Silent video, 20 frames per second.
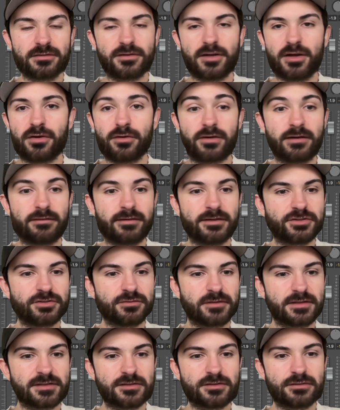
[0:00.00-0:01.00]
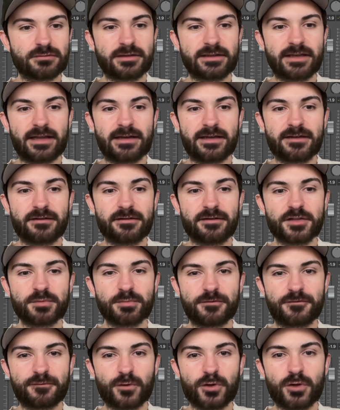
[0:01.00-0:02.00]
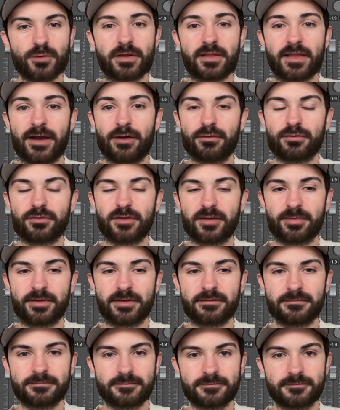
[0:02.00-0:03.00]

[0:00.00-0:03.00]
No, I'll let you listen to it again. Here it is before without clipping.